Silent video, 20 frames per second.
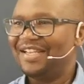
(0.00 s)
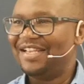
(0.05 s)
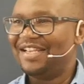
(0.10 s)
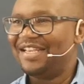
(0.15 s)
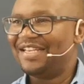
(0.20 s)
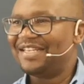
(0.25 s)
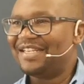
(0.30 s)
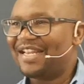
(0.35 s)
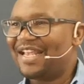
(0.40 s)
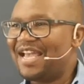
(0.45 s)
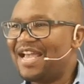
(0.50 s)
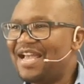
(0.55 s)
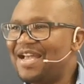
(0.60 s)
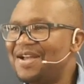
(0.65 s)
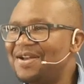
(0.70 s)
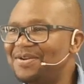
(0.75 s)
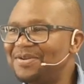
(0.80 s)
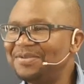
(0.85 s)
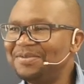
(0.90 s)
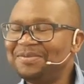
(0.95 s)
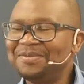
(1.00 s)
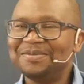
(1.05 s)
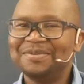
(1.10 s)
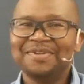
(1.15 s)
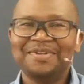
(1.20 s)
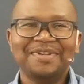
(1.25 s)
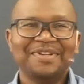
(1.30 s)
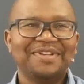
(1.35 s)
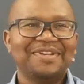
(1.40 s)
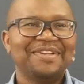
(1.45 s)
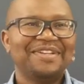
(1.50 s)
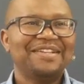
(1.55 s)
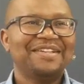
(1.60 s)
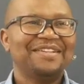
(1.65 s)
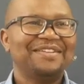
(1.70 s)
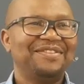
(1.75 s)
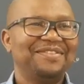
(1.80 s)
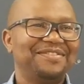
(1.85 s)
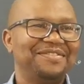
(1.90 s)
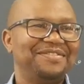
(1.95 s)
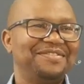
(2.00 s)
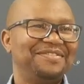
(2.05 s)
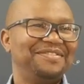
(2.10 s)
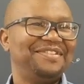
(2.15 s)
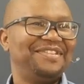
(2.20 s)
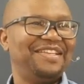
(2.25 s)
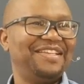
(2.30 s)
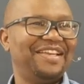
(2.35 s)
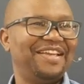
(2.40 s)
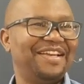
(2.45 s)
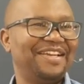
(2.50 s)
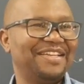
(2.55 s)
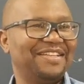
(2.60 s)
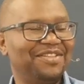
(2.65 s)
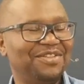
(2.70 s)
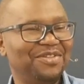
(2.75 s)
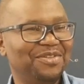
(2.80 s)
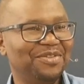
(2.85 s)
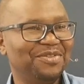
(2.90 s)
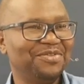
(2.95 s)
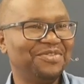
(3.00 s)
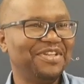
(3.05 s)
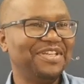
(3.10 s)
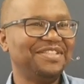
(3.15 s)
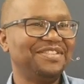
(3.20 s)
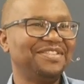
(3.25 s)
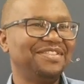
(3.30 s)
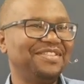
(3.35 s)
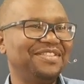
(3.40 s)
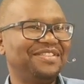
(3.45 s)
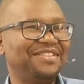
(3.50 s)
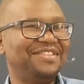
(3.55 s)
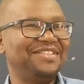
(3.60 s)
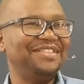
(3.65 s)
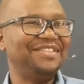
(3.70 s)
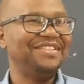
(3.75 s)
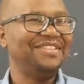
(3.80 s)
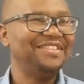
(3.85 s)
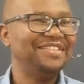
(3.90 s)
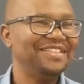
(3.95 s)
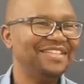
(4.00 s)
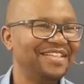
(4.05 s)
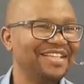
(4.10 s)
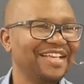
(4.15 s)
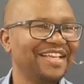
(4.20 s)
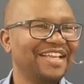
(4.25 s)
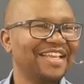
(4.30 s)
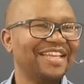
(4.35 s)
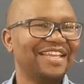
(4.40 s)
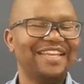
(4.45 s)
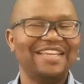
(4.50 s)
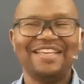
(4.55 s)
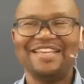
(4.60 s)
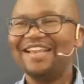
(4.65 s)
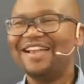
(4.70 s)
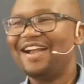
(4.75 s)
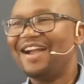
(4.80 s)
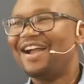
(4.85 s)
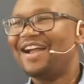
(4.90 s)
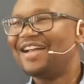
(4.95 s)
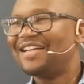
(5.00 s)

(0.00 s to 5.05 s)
And now They are at university, the young